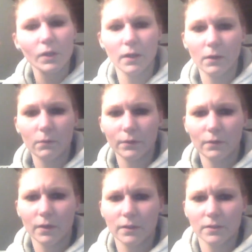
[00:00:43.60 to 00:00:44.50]
And I want you
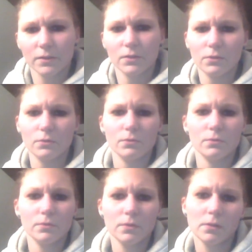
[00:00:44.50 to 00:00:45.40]
guys to
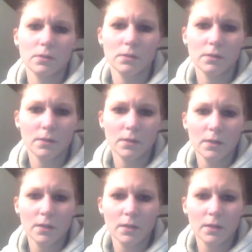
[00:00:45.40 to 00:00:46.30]

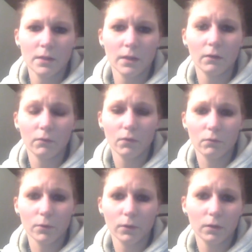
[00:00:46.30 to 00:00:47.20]
think of a
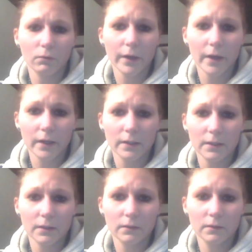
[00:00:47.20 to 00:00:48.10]
really great
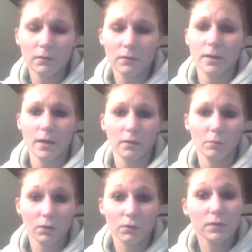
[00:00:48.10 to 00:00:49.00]
idea on how to
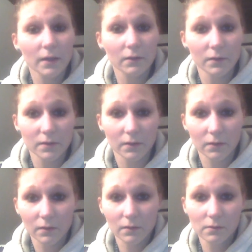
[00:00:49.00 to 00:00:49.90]
make a recycling
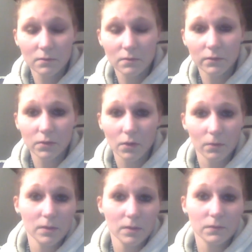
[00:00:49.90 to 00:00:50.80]
center.
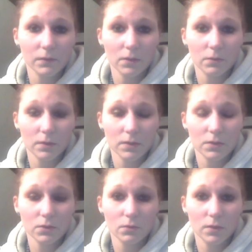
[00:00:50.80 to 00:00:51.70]
So this video
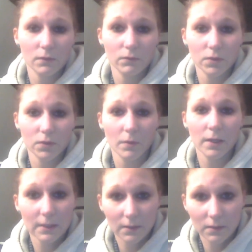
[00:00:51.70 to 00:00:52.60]
is to give you some
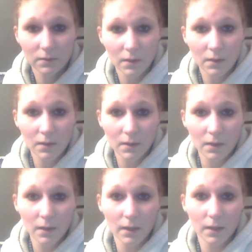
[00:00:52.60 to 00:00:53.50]
ideas
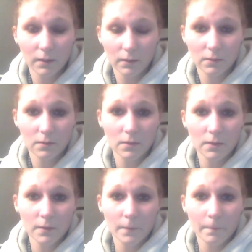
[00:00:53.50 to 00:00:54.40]
and
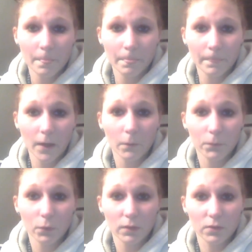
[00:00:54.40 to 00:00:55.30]

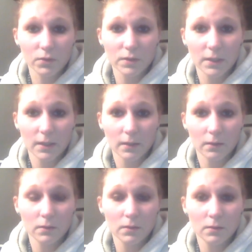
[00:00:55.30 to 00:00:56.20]
help you
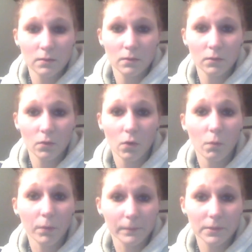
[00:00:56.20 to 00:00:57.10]
understand the whole
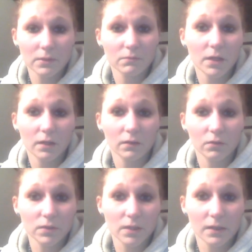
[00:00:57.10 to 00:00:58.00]
purpose of making a
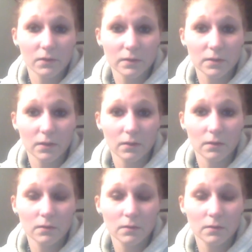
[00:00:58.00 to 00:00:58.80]
recycling center.